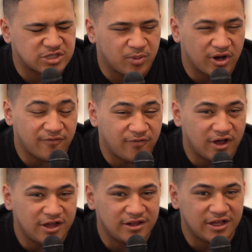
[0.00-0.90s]

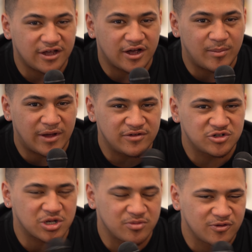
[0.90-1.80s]
Spotify and that, I'm having
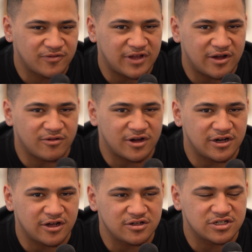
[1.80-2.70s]
trouble with that right
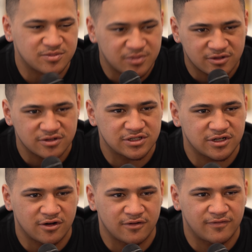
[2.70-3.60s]
now just because
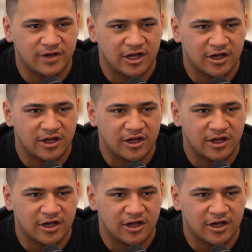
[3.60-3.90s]
of...